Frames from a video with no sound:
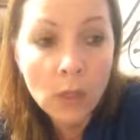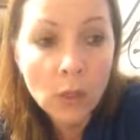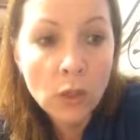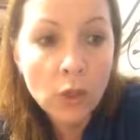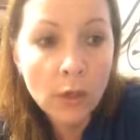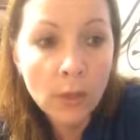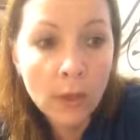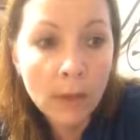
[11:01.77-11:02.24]

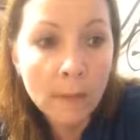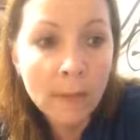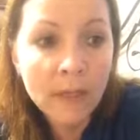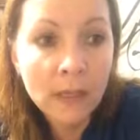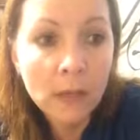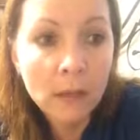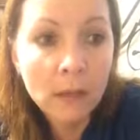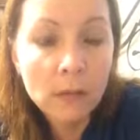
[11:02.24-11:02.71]
You're going to
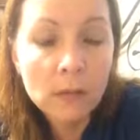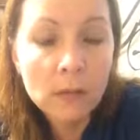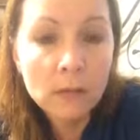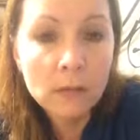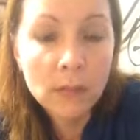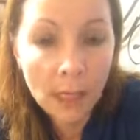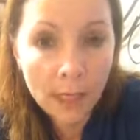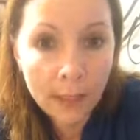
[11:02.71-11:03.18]
be
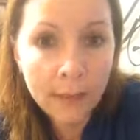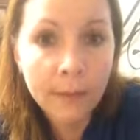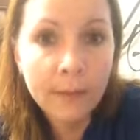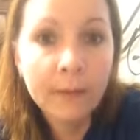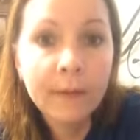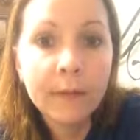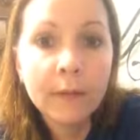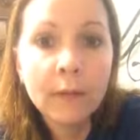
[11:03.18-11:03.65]

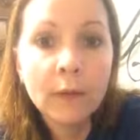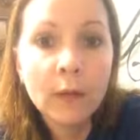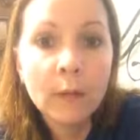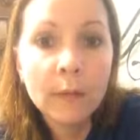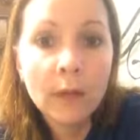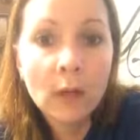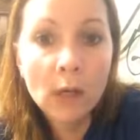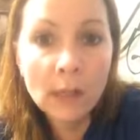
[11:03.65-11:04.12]
tired, you're going
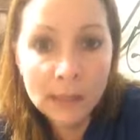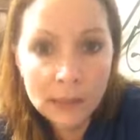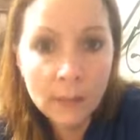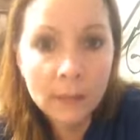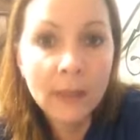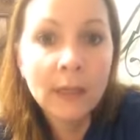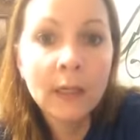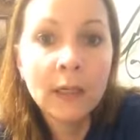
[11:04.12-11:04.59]
to be
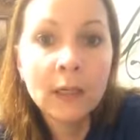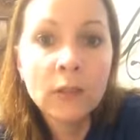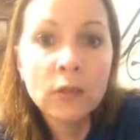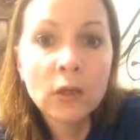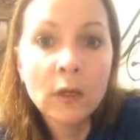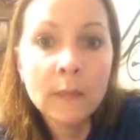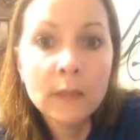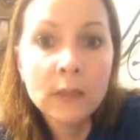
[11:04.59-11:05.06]
constipated,
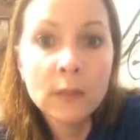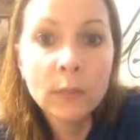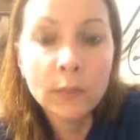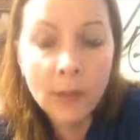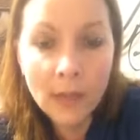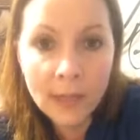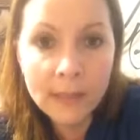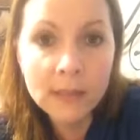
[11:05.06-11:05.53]
you're going to be
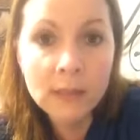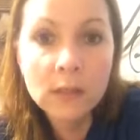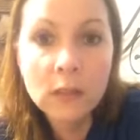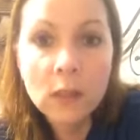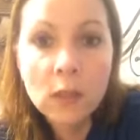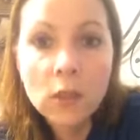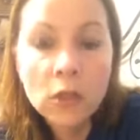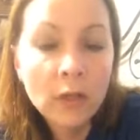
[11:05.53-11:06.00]

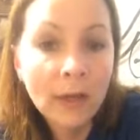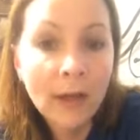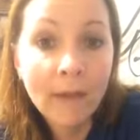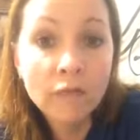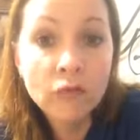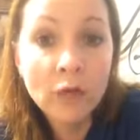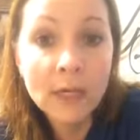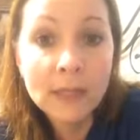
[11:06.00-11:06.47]
depressed, you're going to
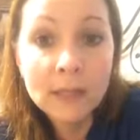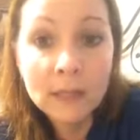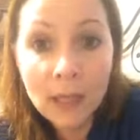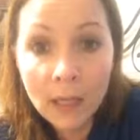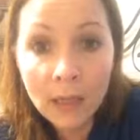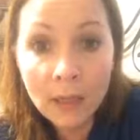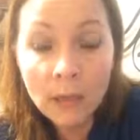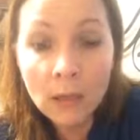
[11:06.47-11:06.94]
have dry
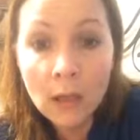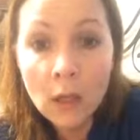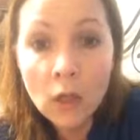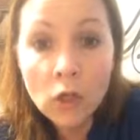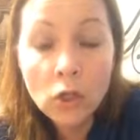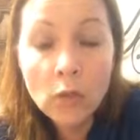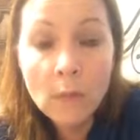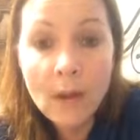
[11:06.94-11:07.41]
skin,
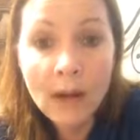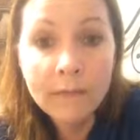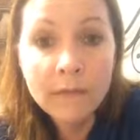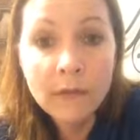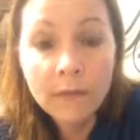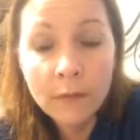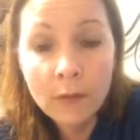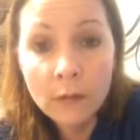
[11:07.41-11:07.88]
you might have
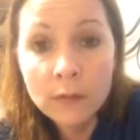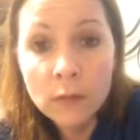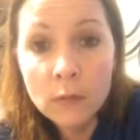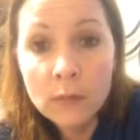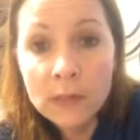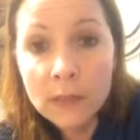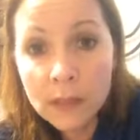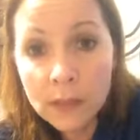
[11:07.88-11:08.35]
difficulty
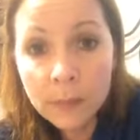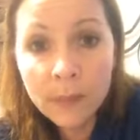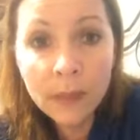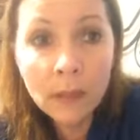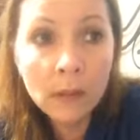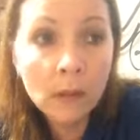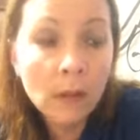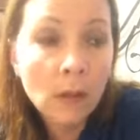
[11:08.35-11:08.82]
with
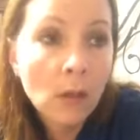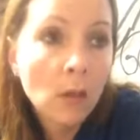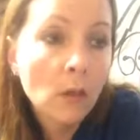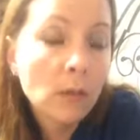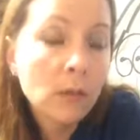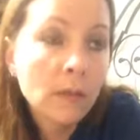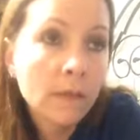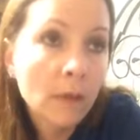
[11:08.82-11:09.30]
sleeping,
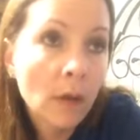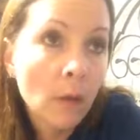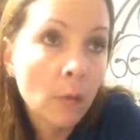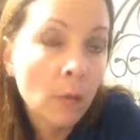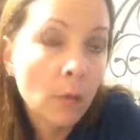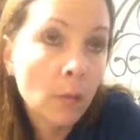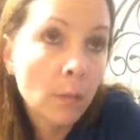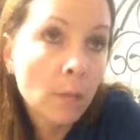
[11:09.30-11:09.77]

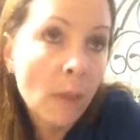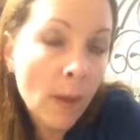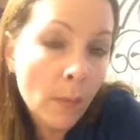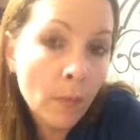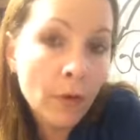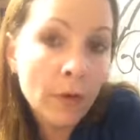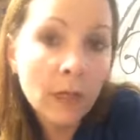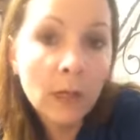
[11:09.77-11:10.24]
difficulty with
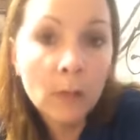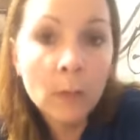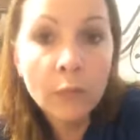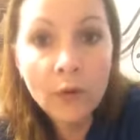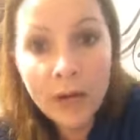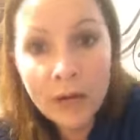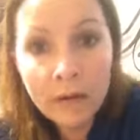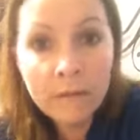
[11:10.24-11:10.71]
memory,
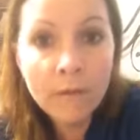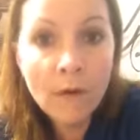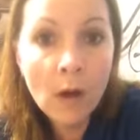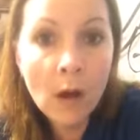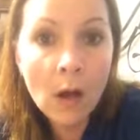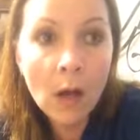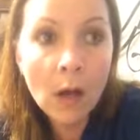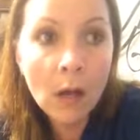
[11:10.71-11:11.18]
brain
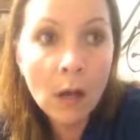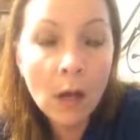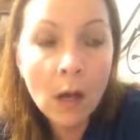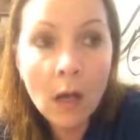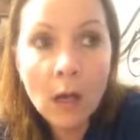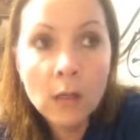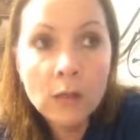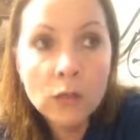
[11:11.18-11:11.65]
fog.
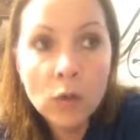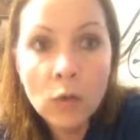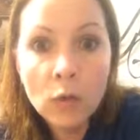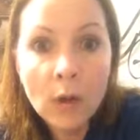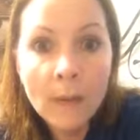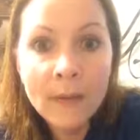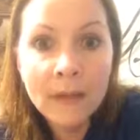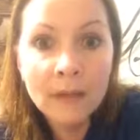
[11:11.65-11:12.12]

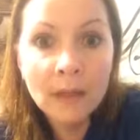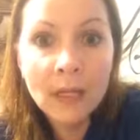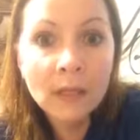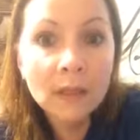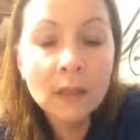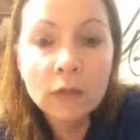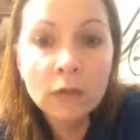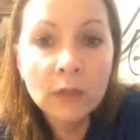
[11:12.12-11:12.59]
So, I mean,
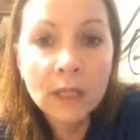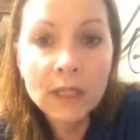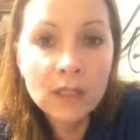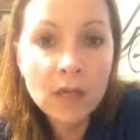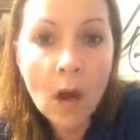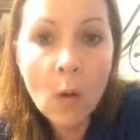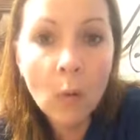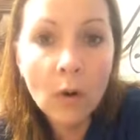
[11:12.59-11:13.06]
like literally
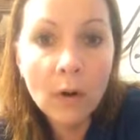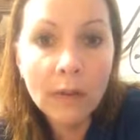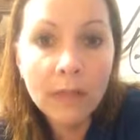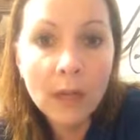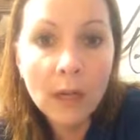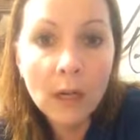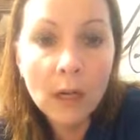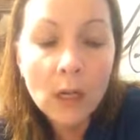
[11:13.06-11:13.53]
it's not
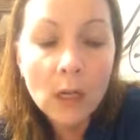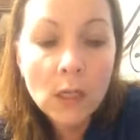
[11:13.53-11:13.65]
worth it.